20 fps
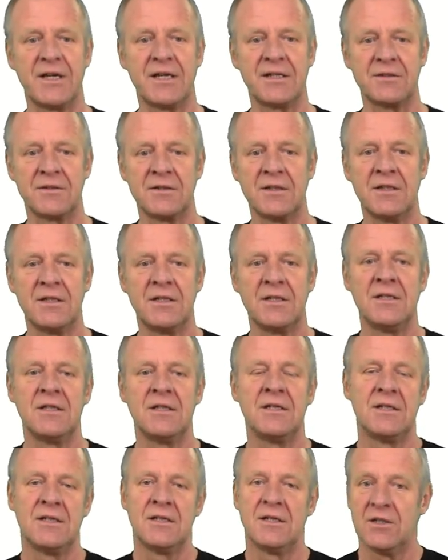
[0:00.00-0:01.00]
For this
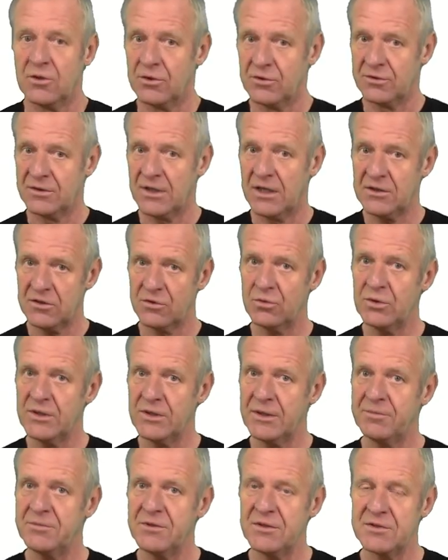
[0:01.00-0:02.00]
purpose, there are different
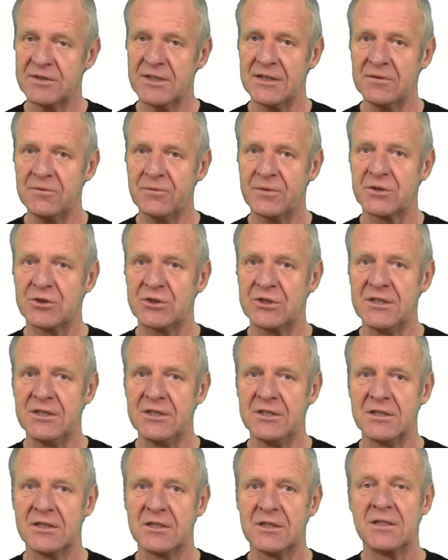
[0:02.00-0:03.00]
kinds of detection
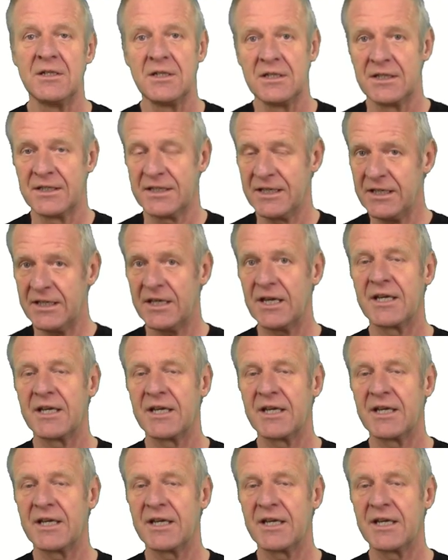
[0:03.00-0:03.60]
systems.